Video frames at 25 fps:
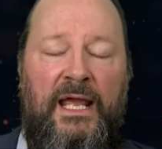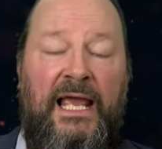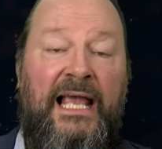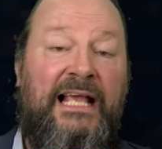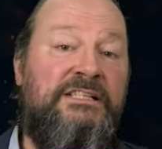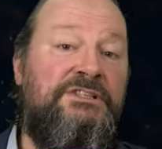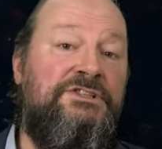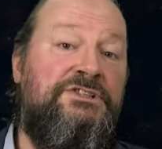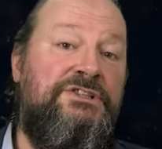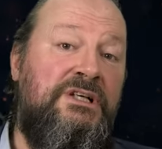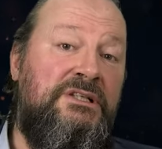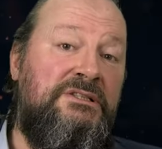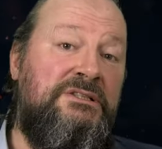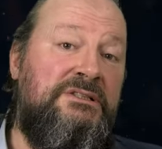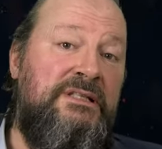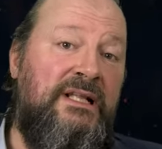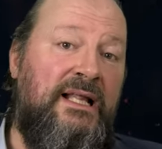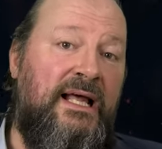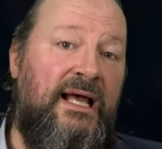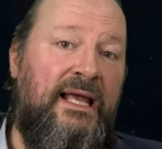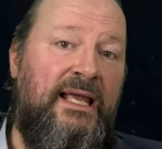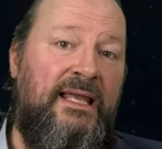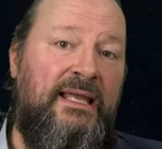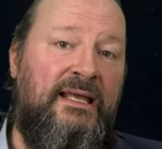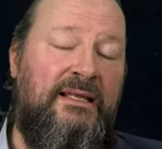And just
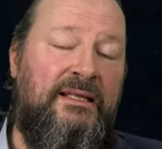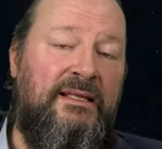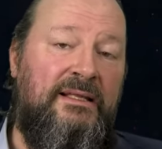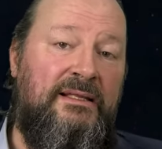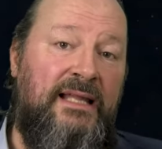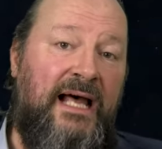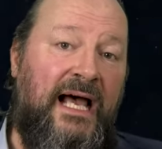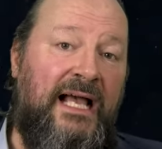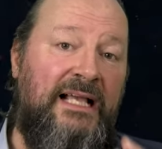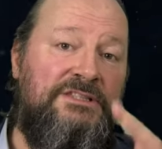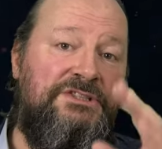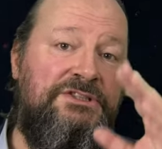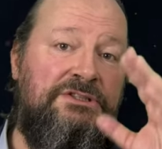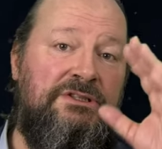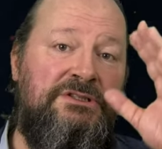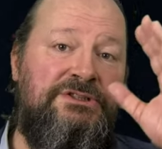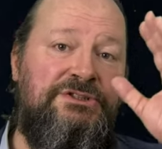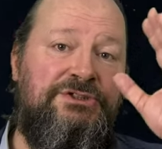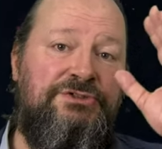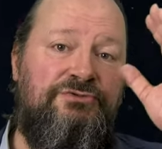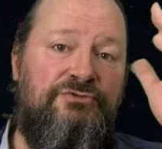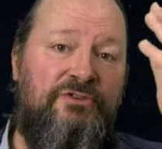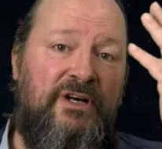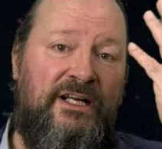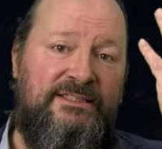like
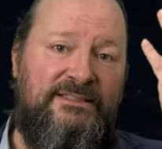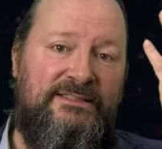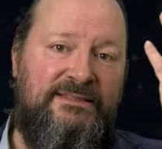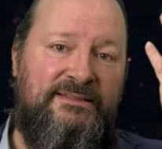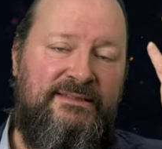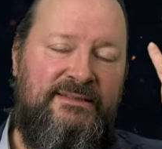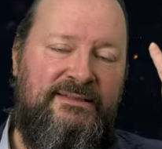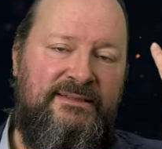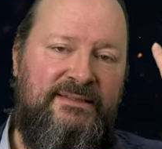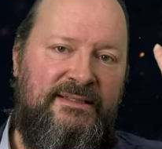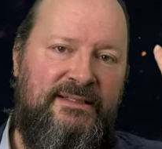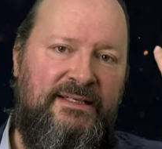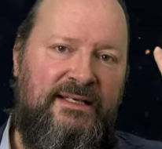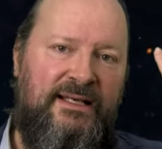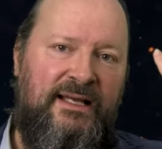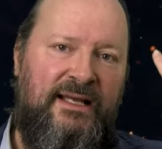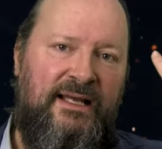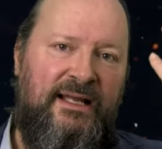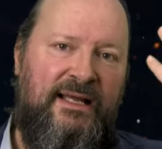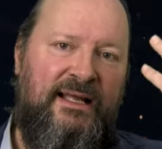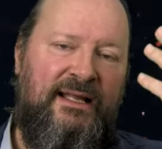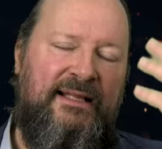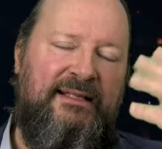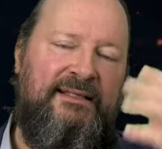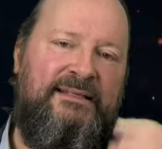Nigel's wrist
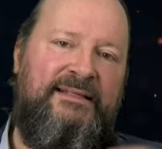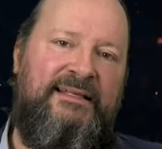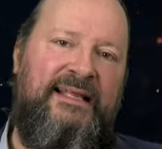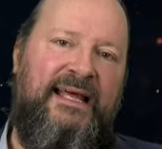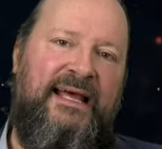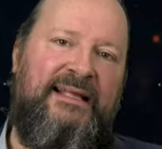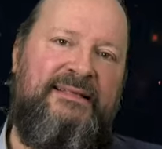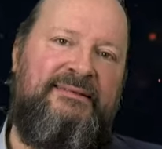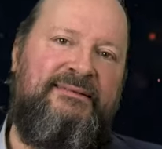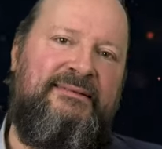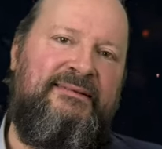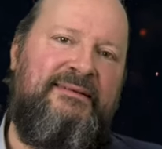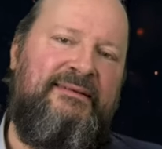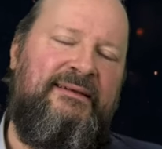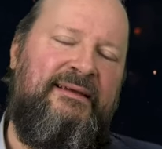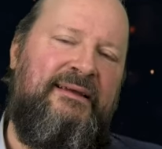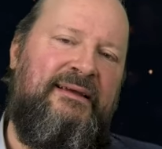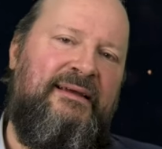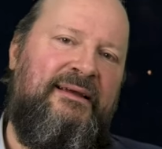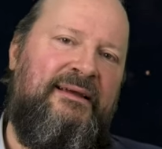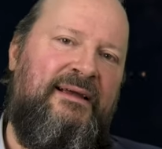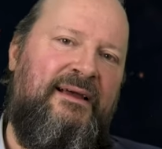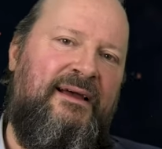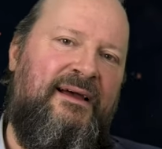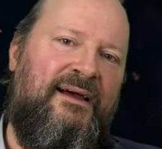that
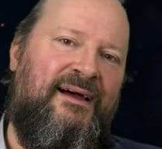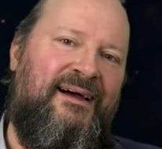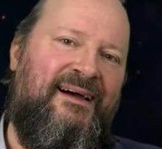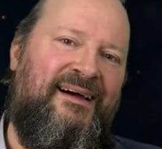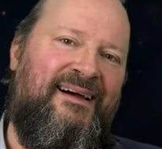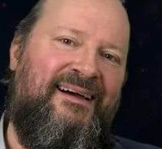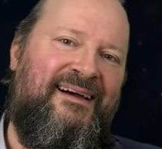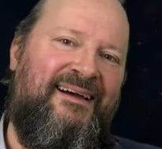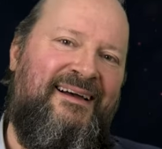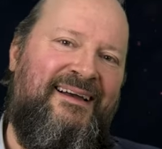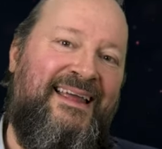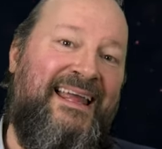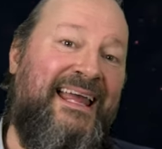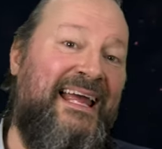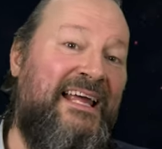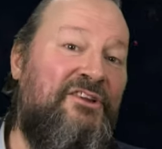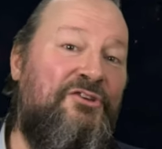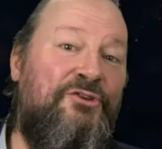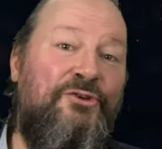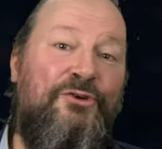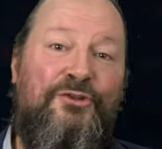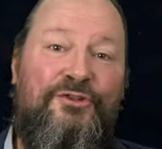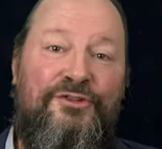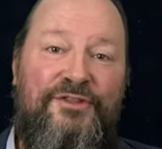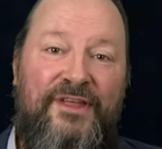can
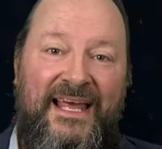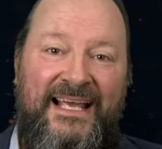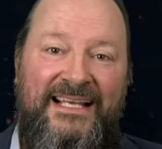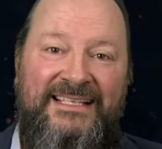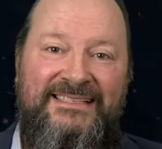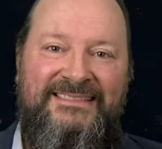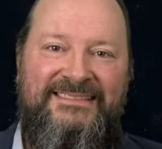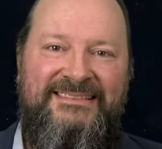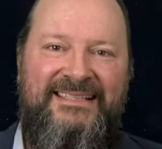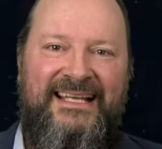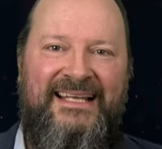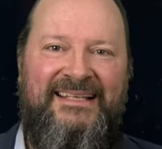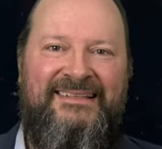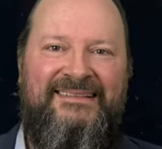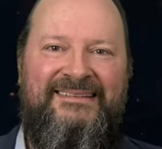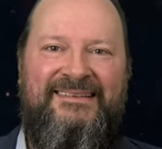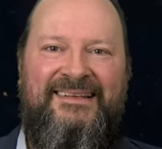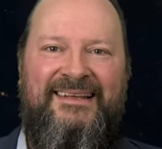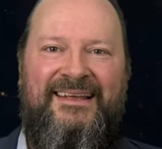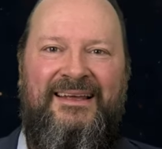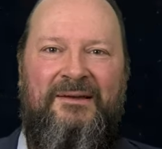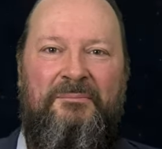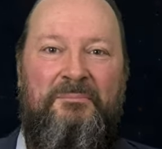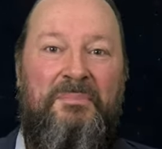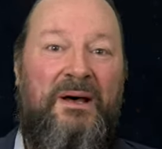do things that
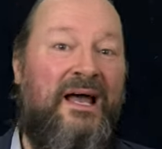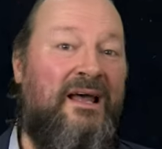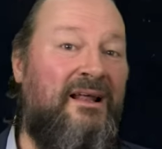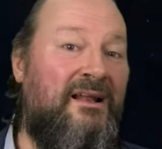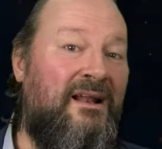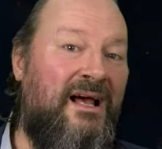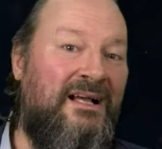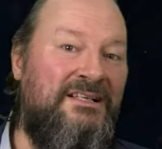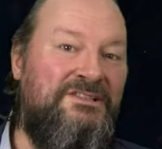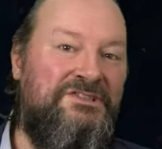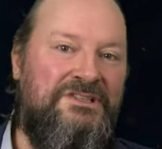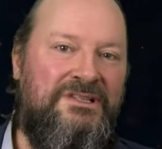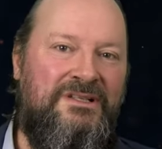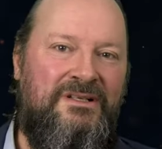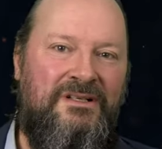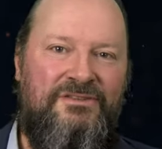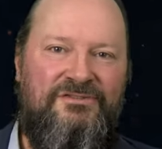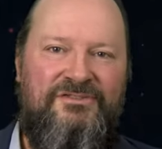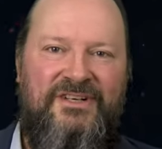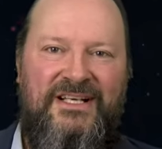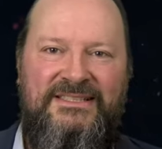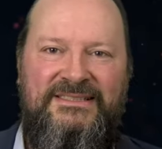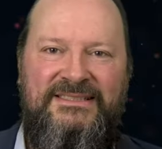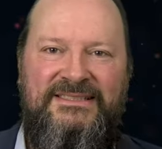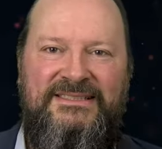biological
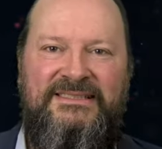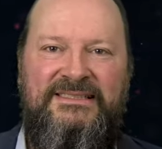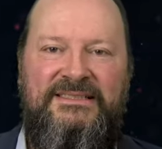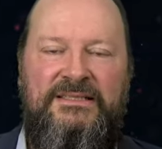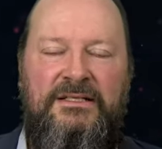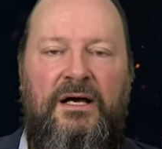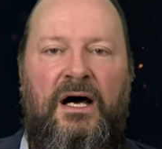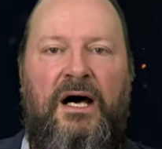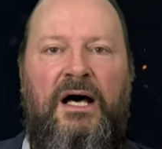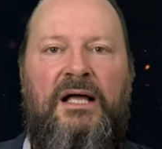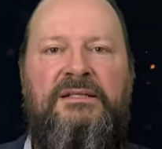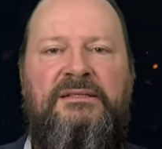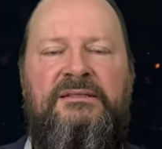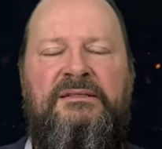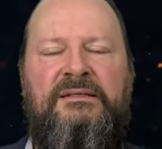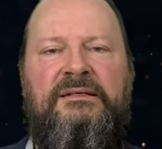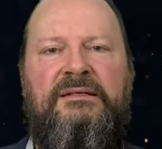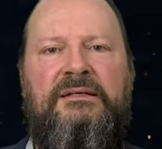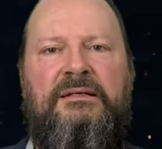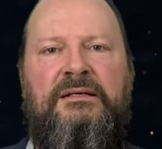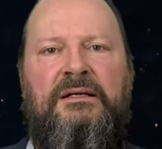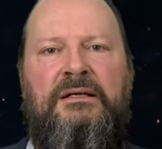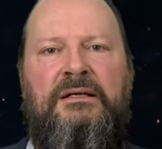wrists can't,